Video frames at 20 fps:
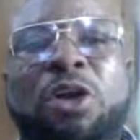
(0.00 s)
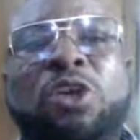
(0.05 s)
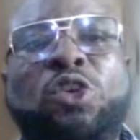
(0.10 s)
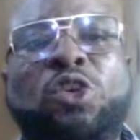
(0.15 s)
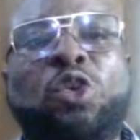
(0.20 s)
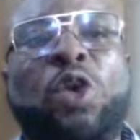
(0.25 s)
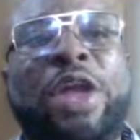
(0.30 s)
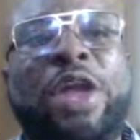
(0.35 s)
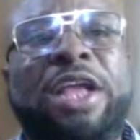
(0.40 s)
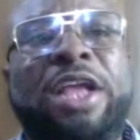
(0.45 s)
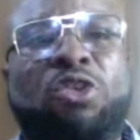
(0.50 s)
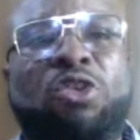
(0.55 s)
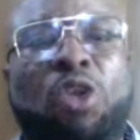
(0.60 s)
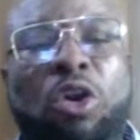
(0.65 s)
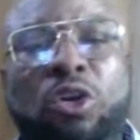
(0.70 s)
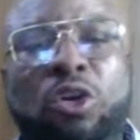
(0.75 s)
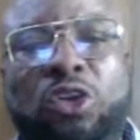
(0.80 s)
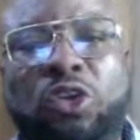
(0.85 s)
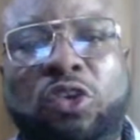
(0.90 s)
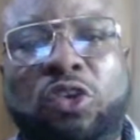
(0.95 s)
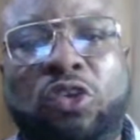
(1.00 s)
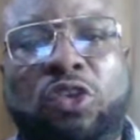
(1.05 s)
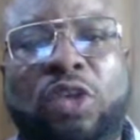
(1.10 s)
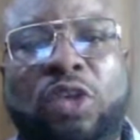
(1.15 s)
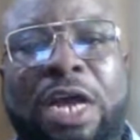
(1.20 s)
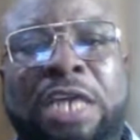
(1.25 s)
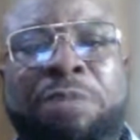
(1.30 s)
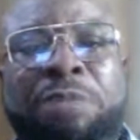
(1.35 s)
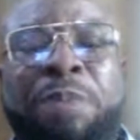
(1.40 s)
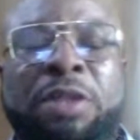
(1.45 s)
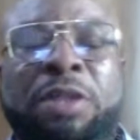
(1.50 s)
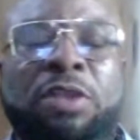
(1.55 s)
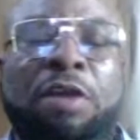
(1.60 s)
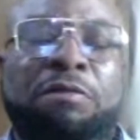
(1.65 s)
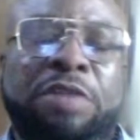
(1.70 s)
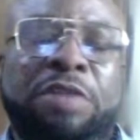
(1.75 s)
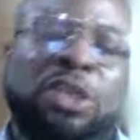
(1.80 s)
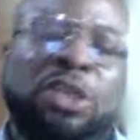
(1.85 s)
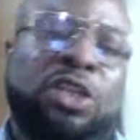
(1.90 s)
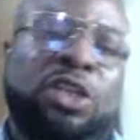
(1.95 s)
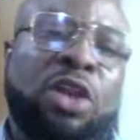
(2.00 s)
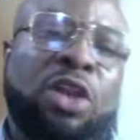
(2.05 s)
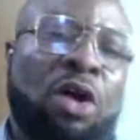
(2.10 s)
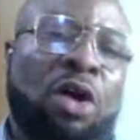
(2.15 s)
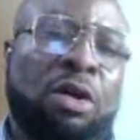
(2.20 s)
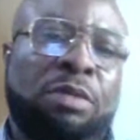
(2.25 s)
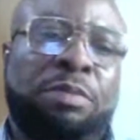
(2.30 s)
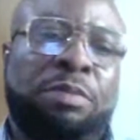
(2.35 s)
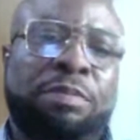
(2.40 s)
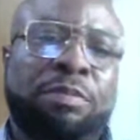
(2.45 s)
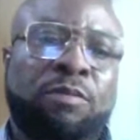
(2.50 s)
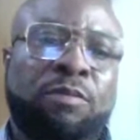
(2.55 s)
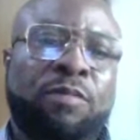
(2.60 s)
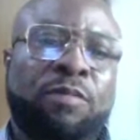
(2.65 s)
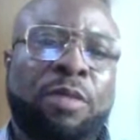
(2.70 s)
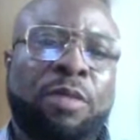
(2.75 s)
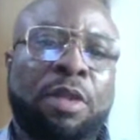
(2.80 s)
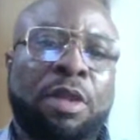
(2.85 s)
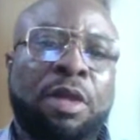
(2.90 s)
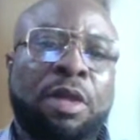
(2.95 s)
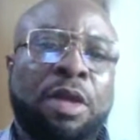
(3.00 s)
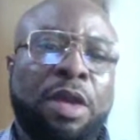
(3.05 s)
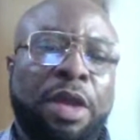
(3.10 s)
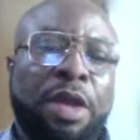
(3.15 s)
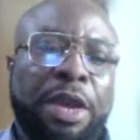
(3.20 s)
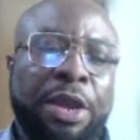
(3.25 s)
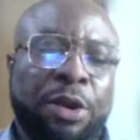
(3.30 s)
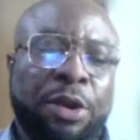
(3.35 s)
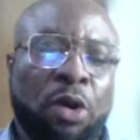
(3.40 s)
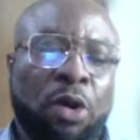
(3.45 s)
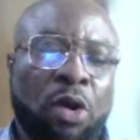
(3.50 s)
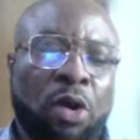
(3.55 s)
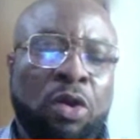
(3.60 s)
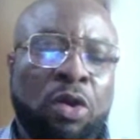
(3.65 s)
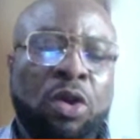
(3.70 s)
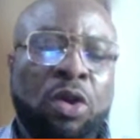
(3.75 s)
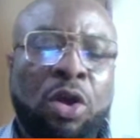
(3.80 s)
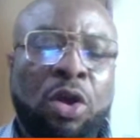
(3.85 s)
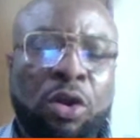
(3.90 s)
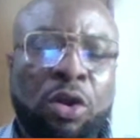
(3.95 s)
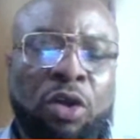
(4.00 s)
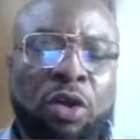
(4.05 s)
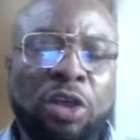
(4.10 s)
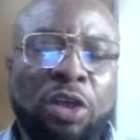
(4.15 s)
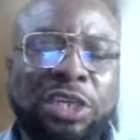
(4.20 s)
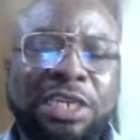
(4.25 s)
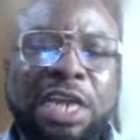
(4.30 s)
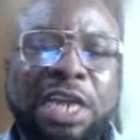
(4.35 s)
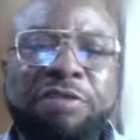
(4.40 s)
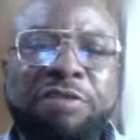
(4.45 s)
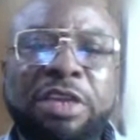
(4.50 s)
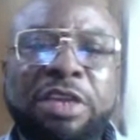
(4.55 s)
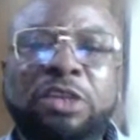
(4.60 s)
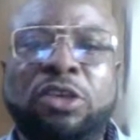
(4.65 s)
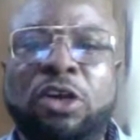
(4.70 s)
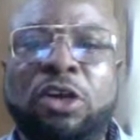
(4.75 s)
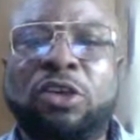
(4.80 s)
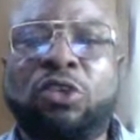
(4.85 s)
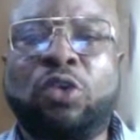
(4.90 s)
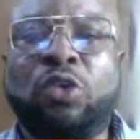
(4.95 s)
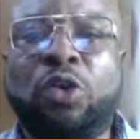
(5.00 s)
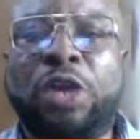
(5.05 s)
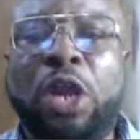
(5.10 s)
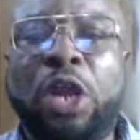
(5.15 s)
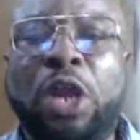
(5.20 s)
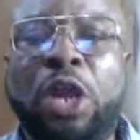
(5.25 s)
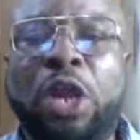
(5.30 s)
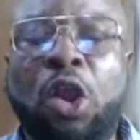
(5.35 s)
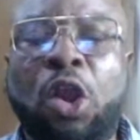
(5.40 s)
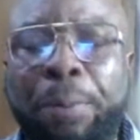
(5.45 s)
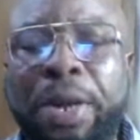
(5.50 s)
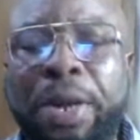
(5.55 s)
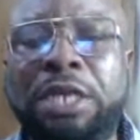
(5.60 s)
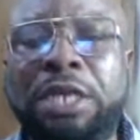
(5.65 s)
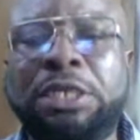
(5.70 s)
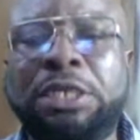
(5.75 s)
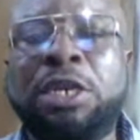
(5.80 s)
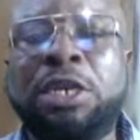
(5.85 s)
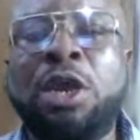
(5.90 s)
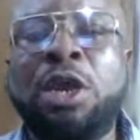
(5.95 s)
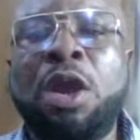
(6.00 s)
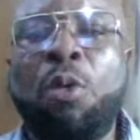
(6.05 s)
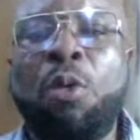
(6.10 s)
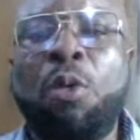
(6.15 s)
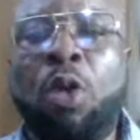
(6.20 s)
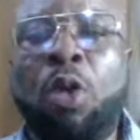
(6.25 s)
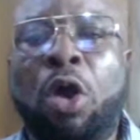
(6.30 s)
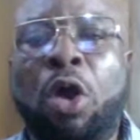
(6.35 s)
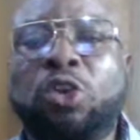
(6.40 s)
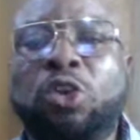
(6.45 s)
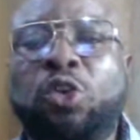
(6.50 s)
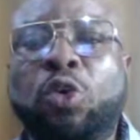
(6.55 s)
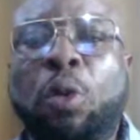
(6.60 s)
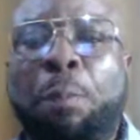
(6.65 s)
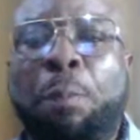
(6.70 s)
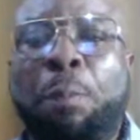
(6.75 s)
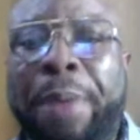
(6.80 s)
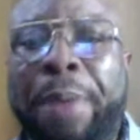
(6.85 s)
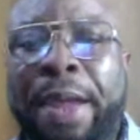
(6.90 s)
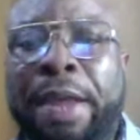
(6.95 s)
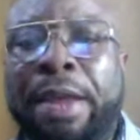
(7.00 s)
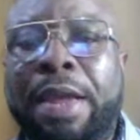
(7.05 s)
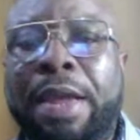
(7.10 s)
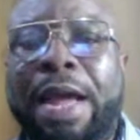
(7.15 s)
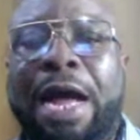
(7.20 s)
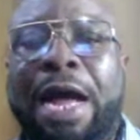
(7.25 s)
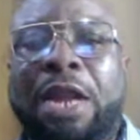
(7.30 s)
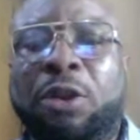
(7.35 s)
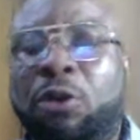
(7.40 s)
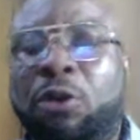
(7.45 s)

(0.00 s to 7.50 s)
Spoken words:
introduced as part of this law. You know, those levies also, the companies will also pay, and those